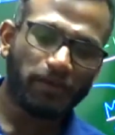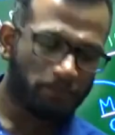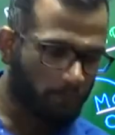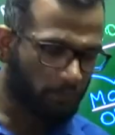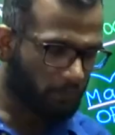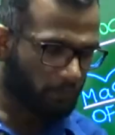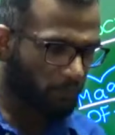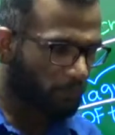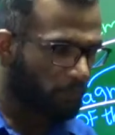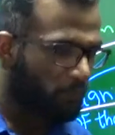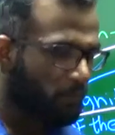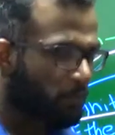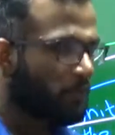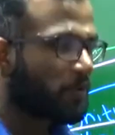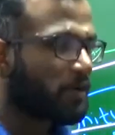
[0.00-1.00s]
you don't
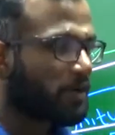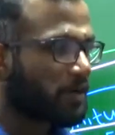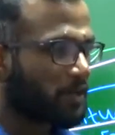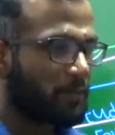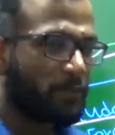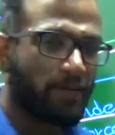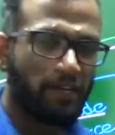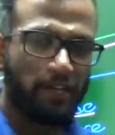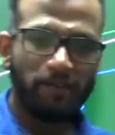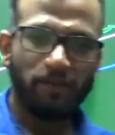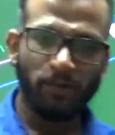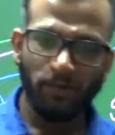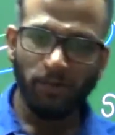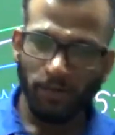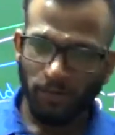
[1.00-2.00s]
know Newton,
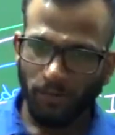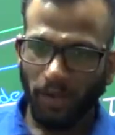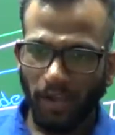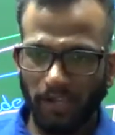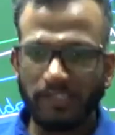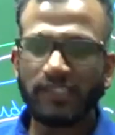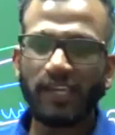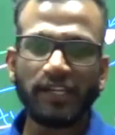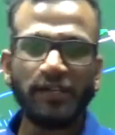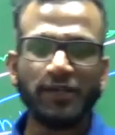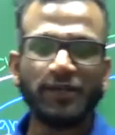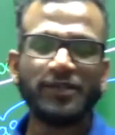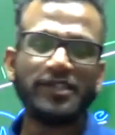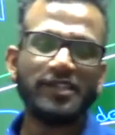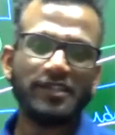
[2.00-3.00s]
do you know Isaac Newton?